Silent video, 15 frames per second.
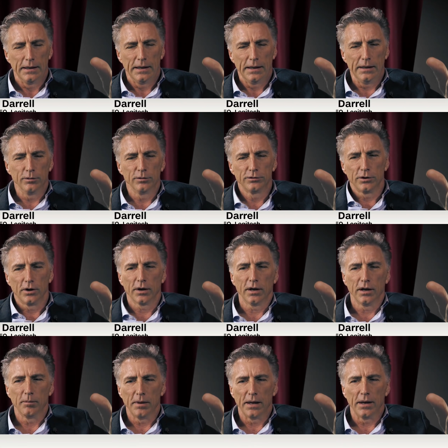and he was
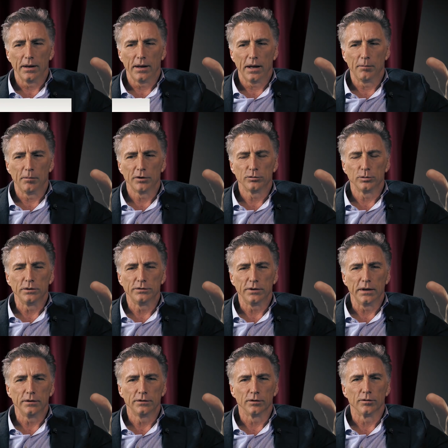talking about how much we
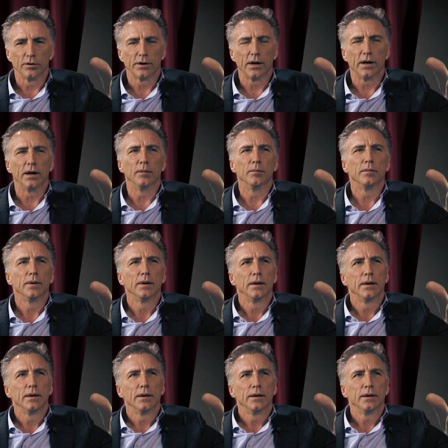change over time
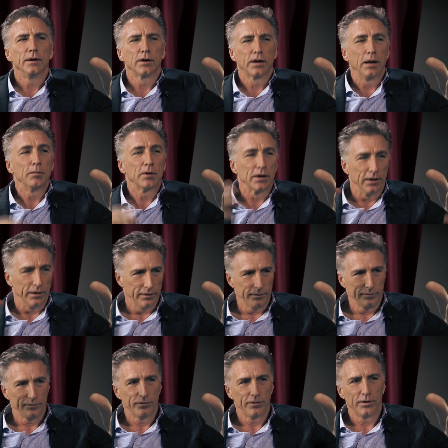chemically.
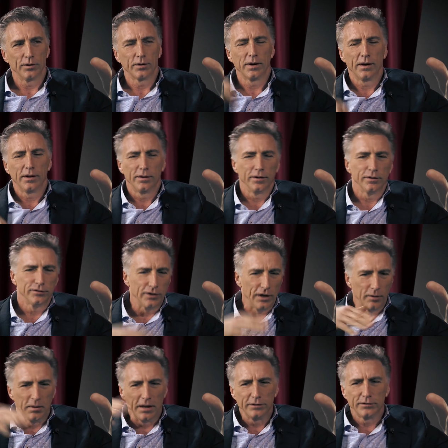Kind of the
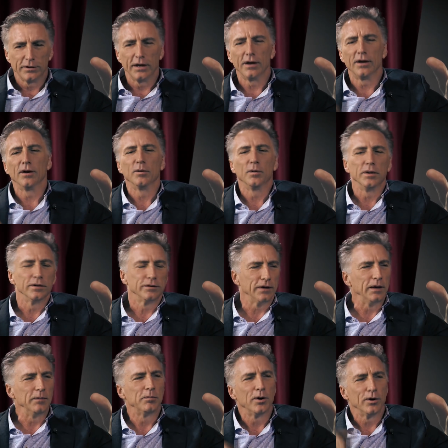cell by cell. Are we the
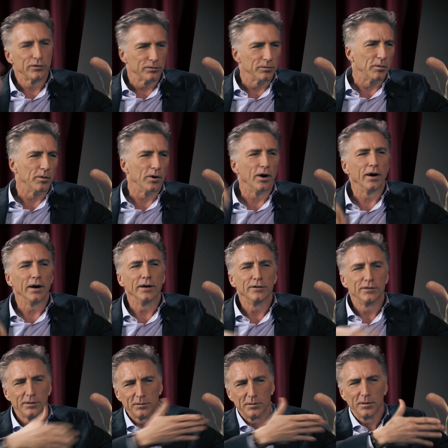same person when we're our
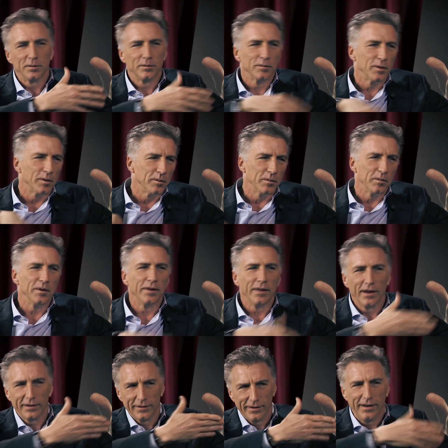age that we were when we were
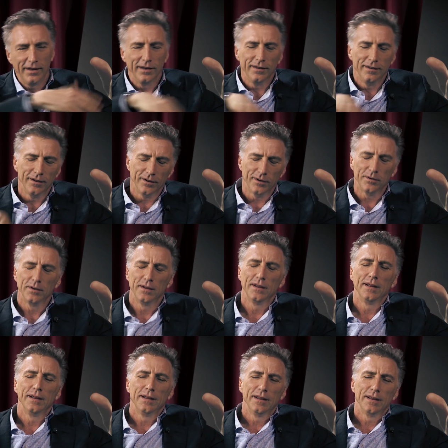that kid?
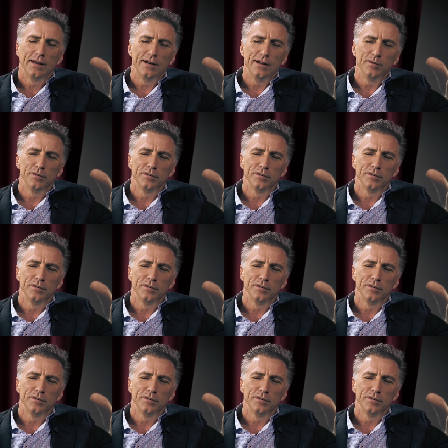And